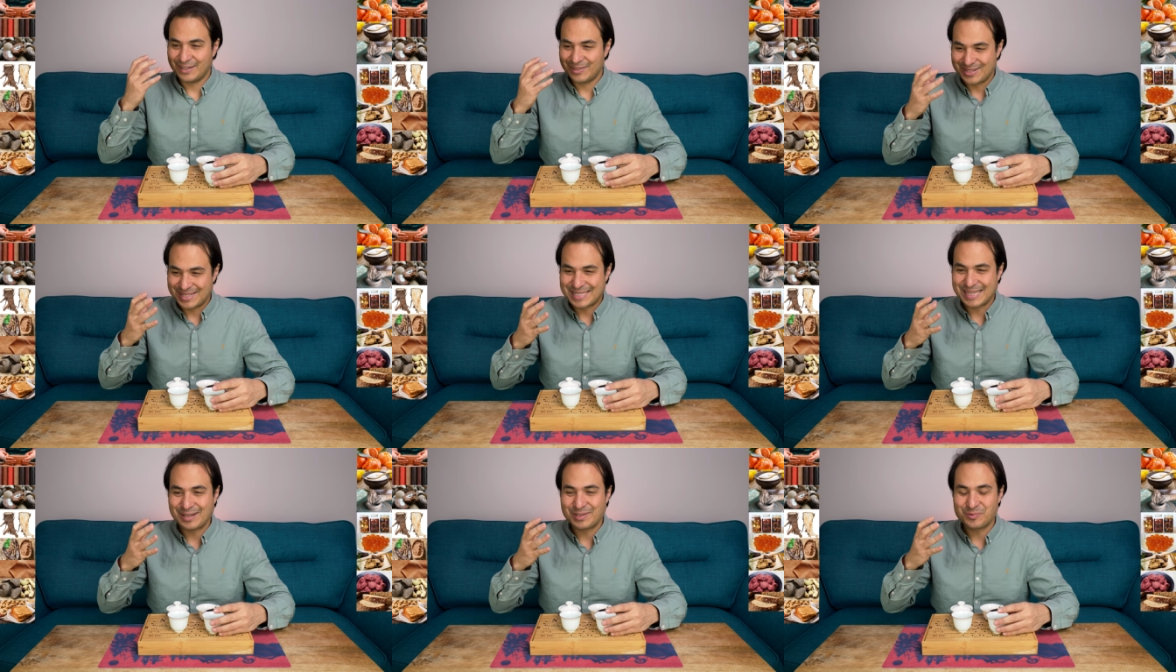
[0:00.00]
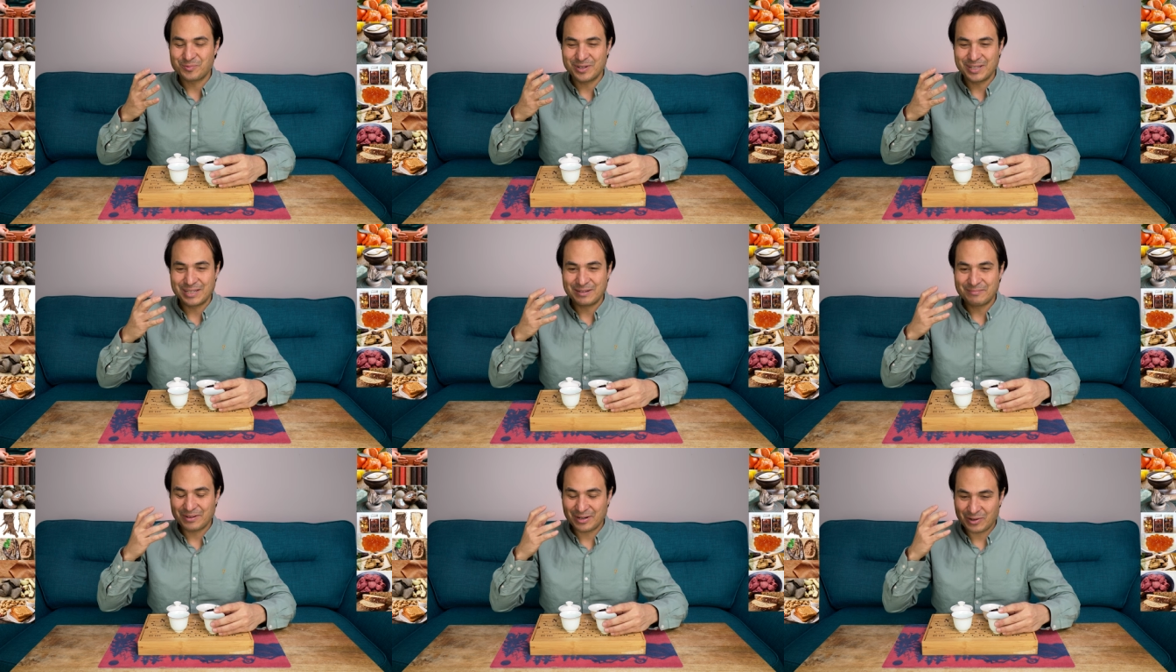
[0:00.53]
I know it sounds
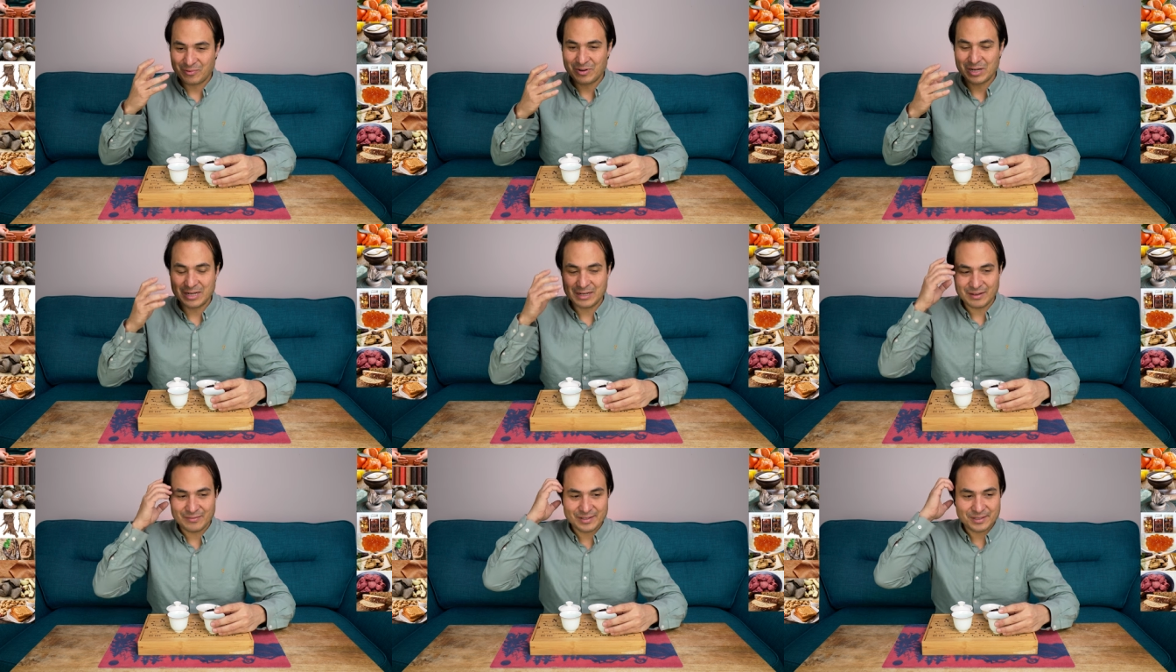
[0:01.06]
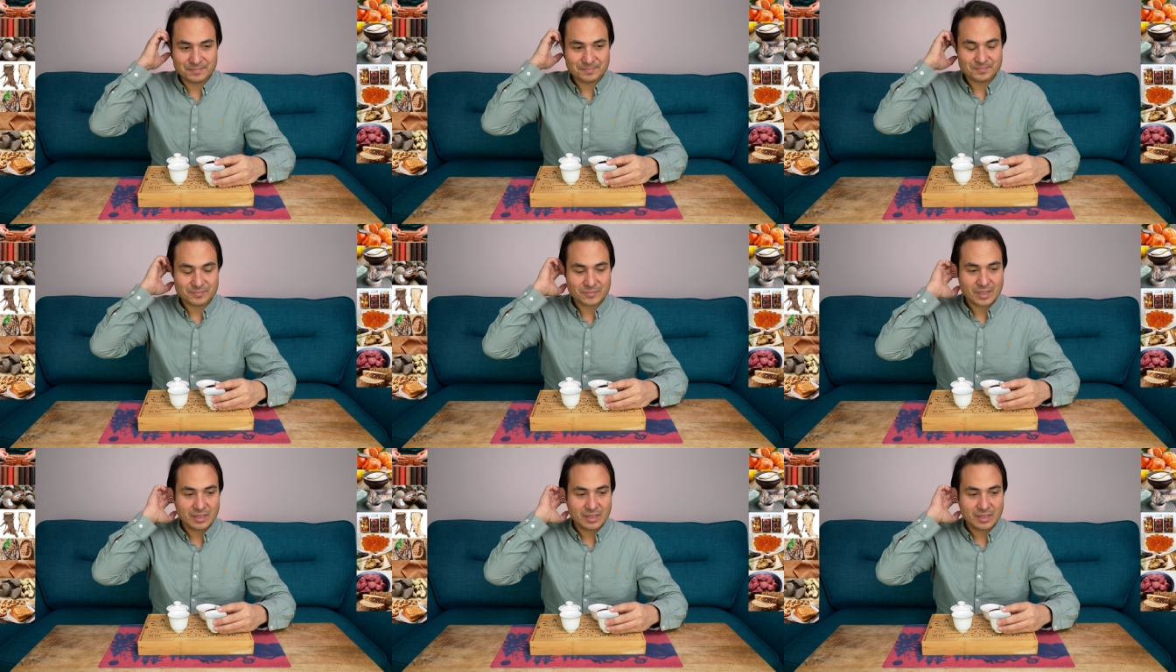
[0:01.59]
weird, but I really love it.